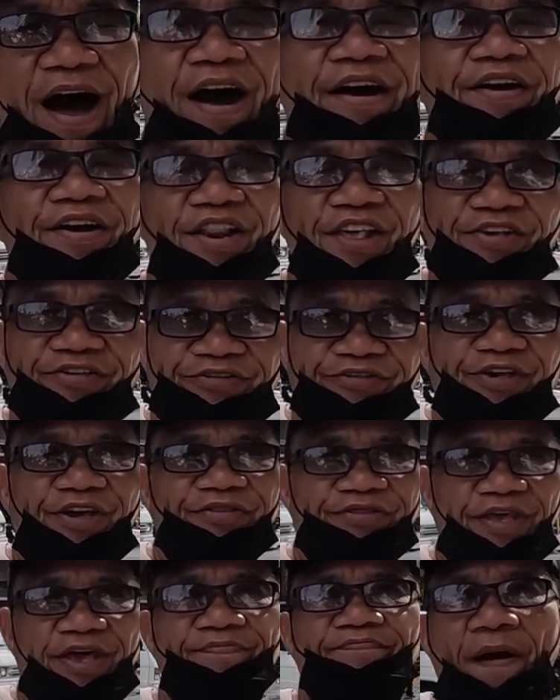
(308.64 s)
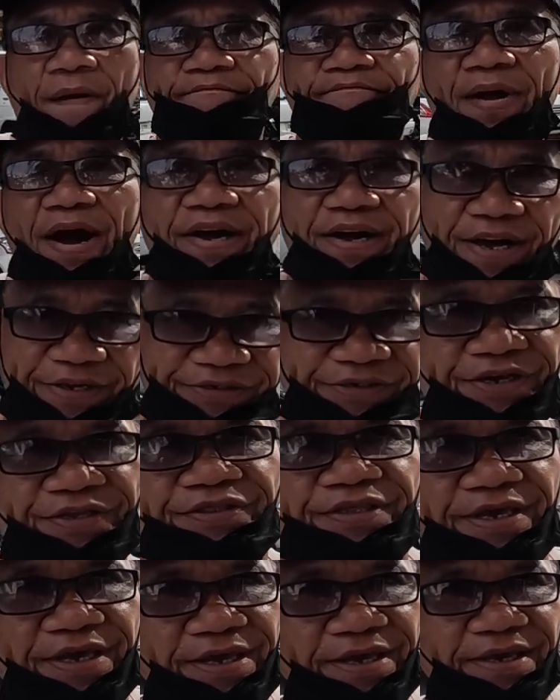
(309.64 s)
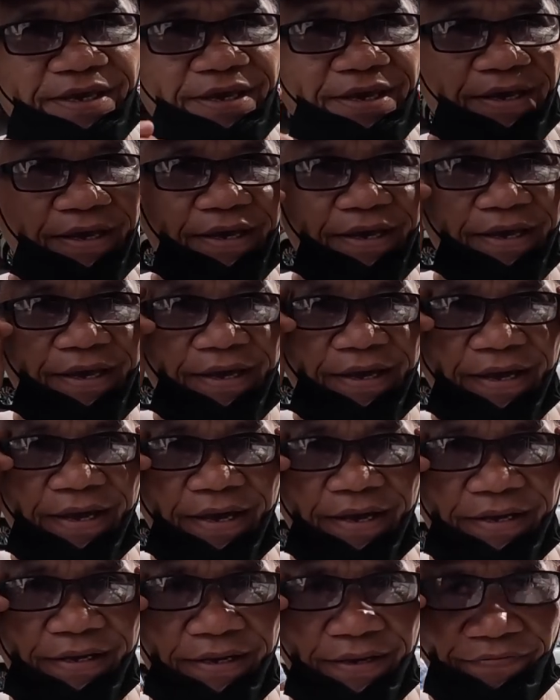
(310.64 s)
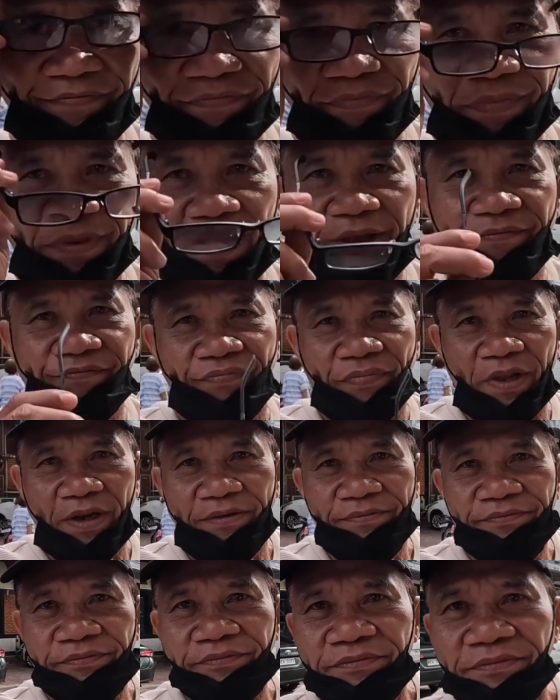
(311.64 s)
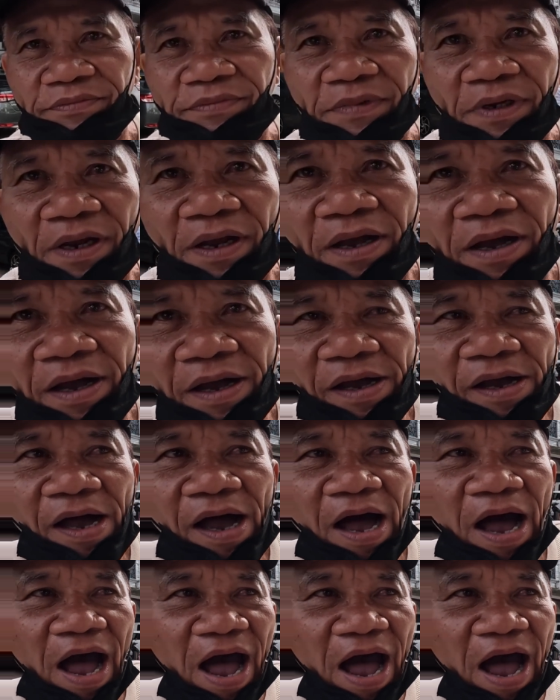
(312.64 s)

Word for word: Angeles City, Pampanga City. Say, can you say the name Angeles?